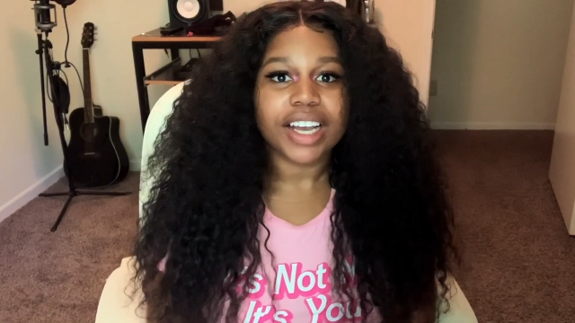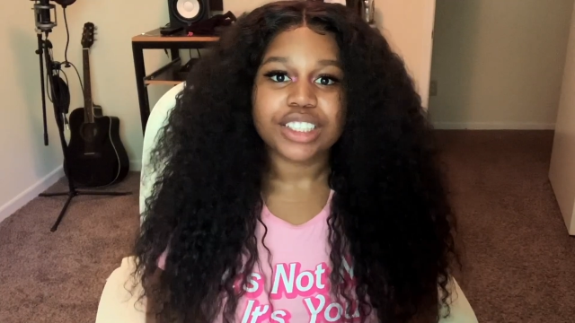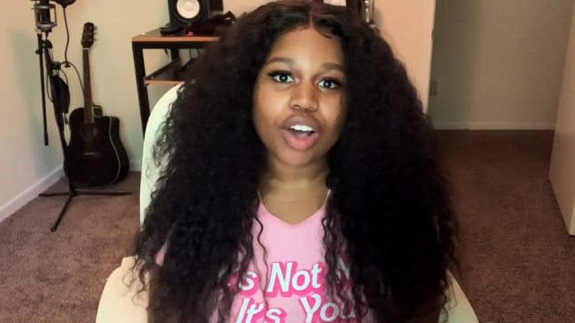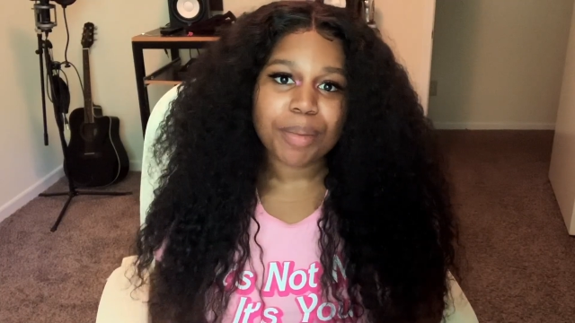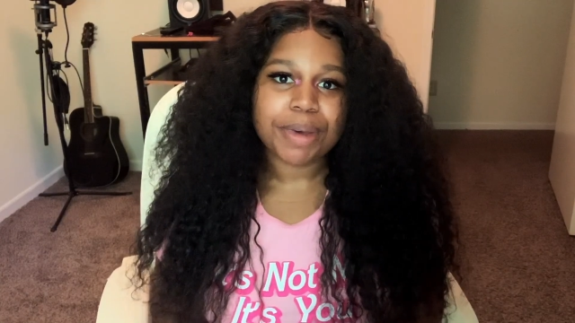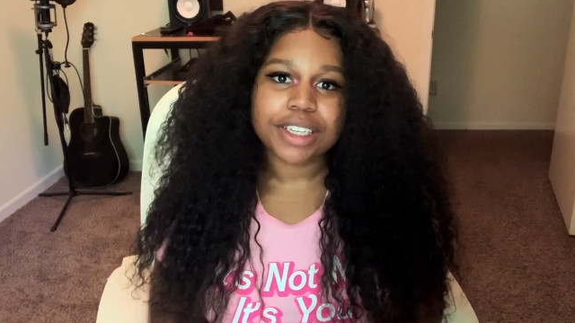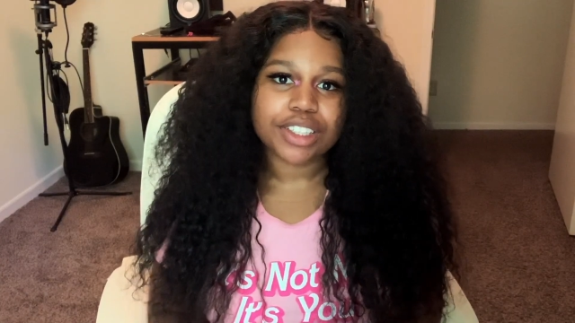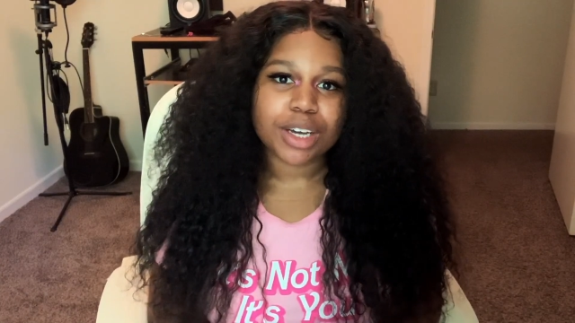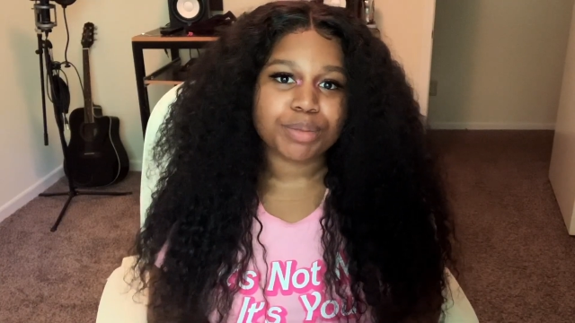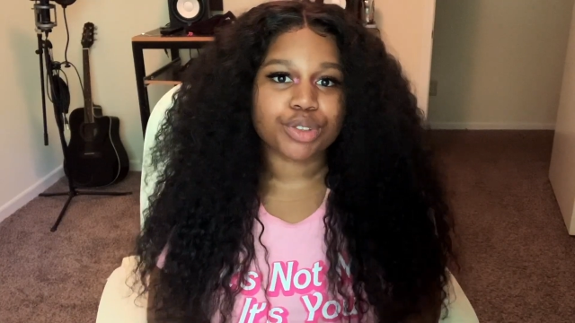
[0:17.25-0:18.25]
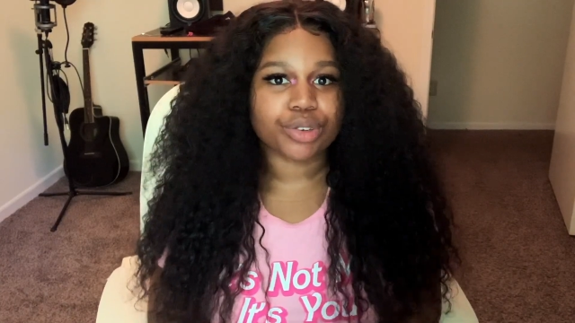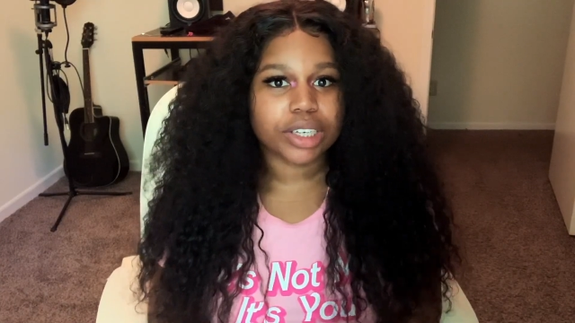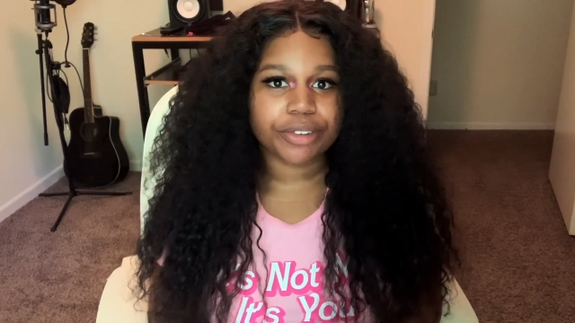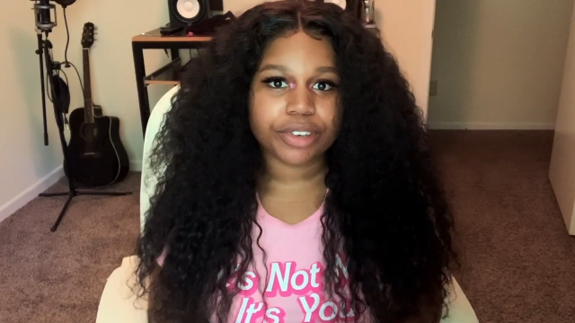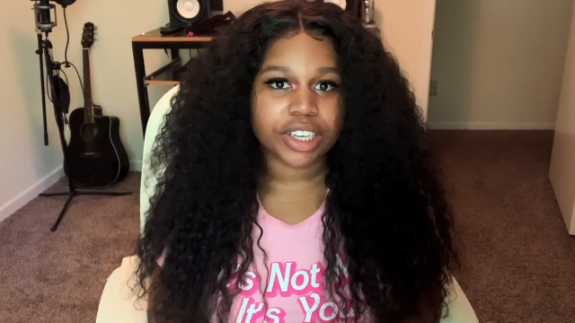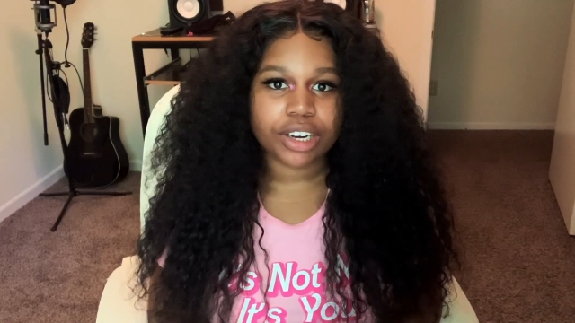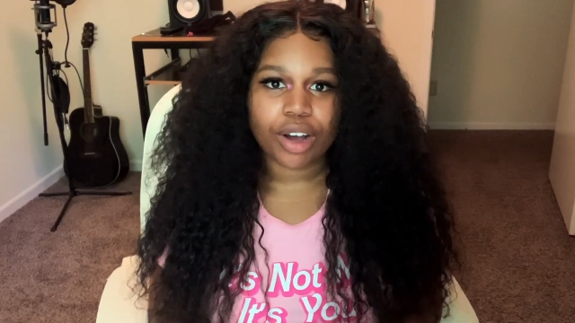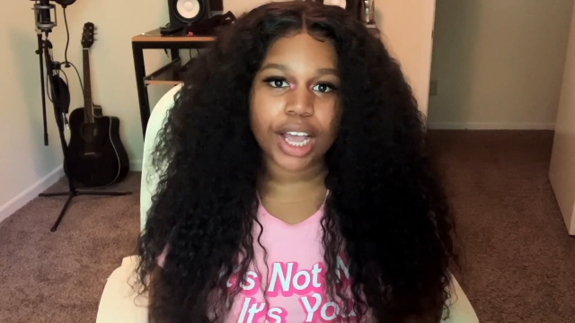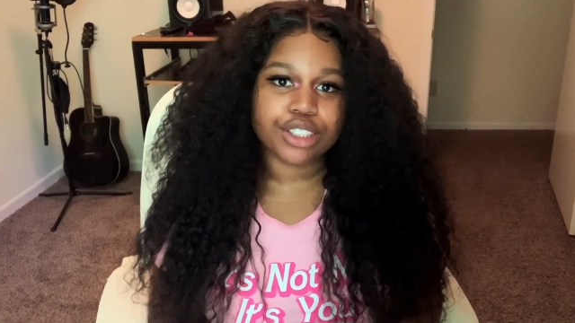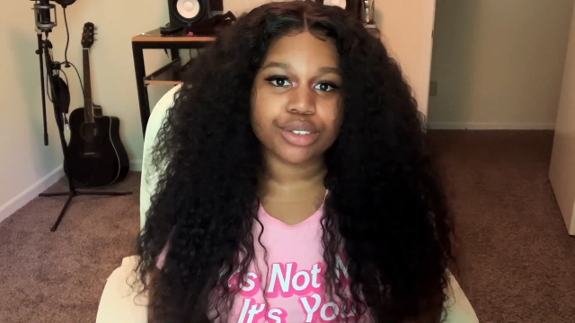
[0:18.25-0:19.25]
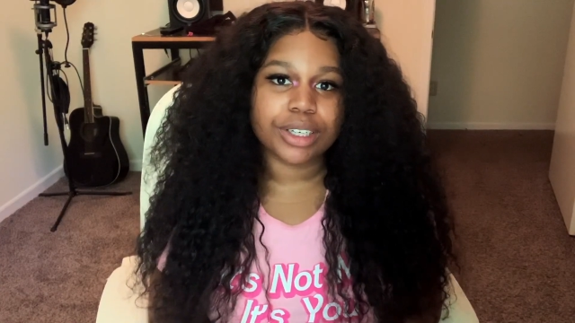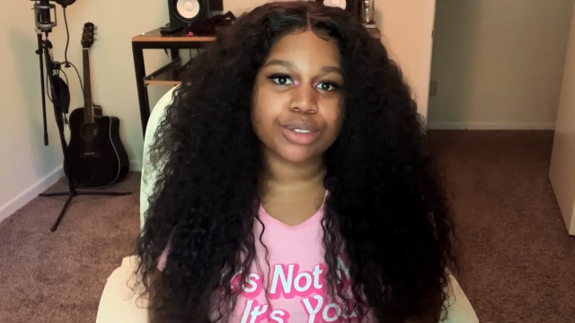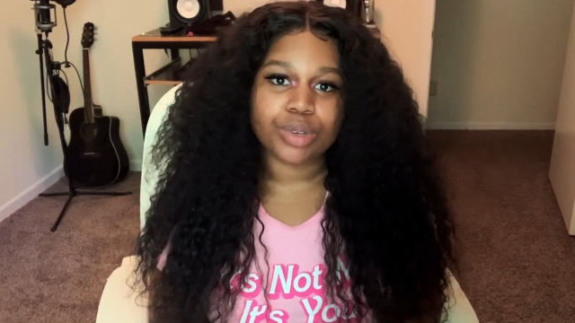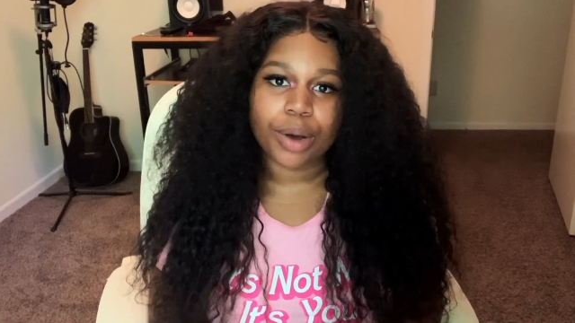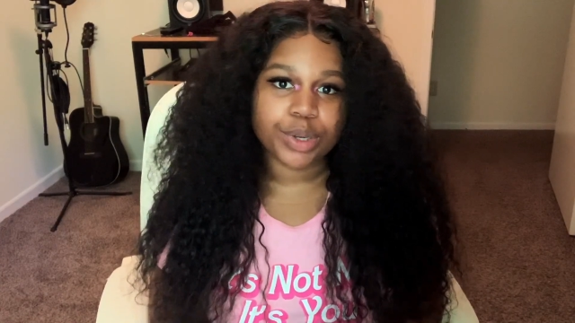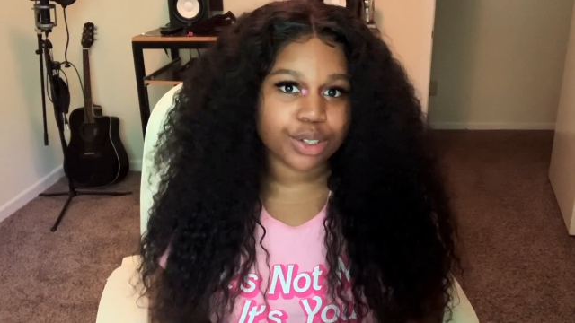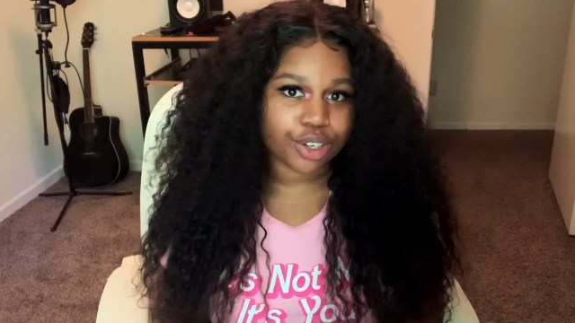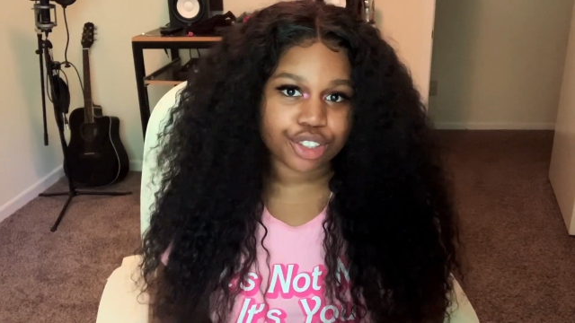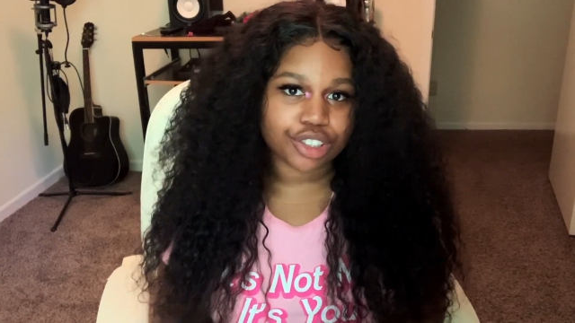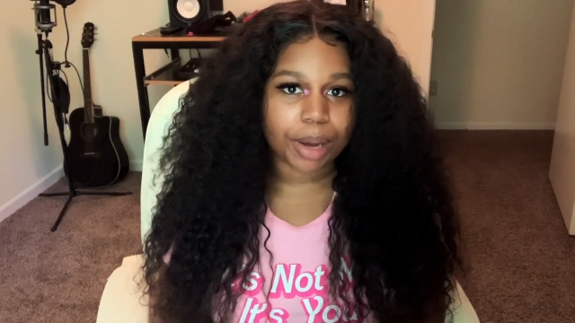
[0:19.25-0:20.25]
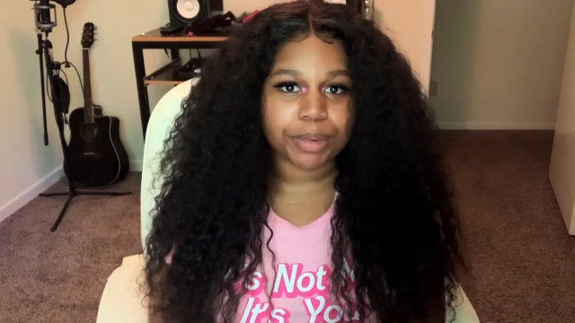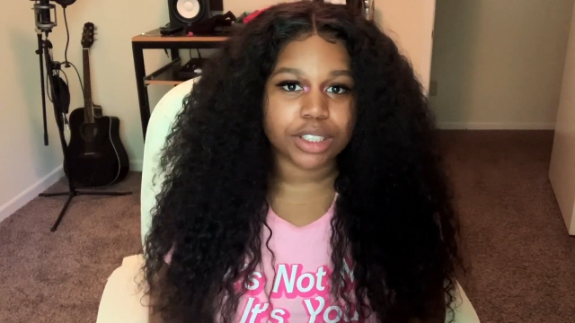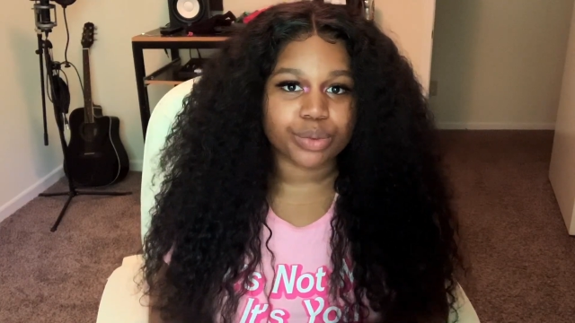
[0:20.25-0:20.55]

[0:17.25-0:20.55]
so I picked up 3 different keto ice creams when I went grocery shopping this